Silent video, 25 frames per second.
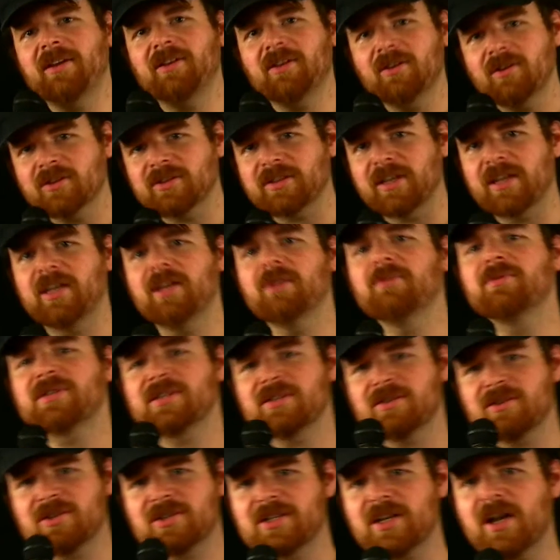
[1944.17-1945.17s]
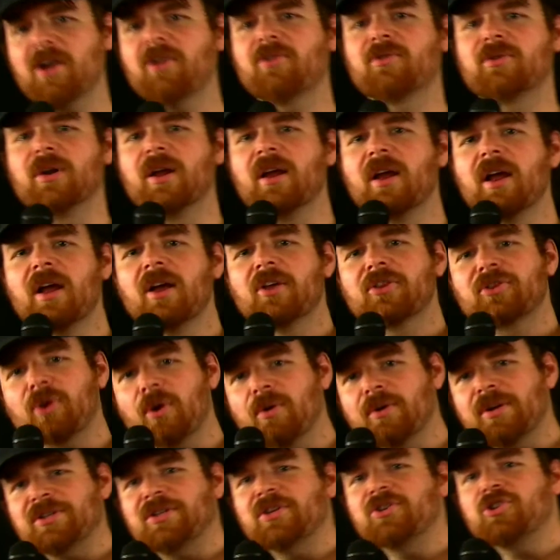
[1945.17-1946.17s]
He looked like he was in the zone,
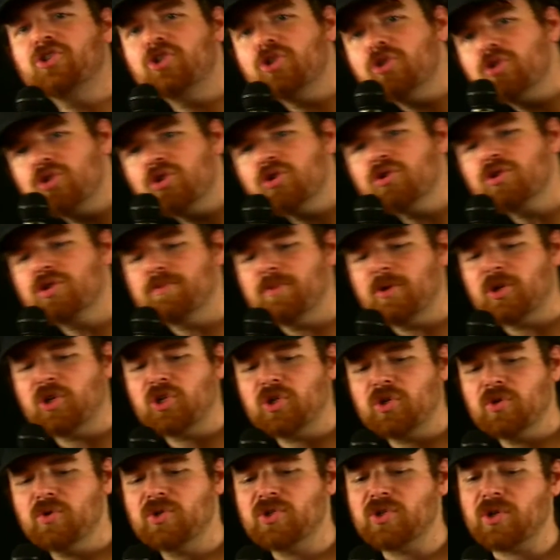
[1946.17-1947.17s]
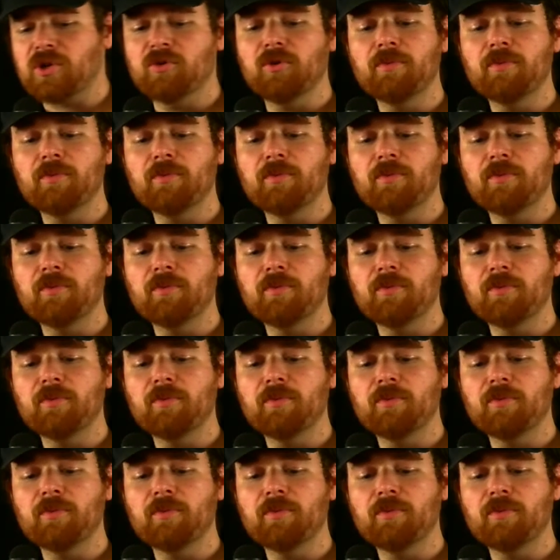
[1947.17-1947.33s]
throwing it to Juju Smith-Schuster,